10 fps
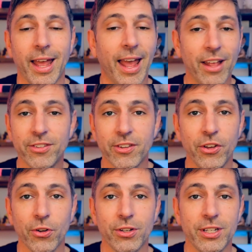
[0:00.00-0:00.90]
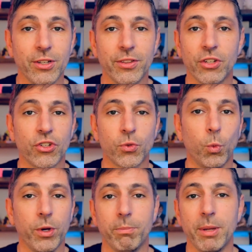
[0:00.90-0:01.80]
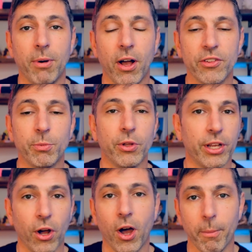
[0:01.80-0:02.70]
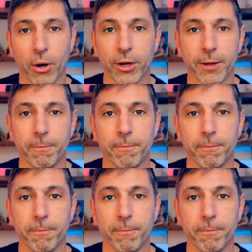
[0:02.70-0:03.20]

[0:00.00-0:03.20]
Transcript: and secure a deal that just wouldn't be possible in a hot market.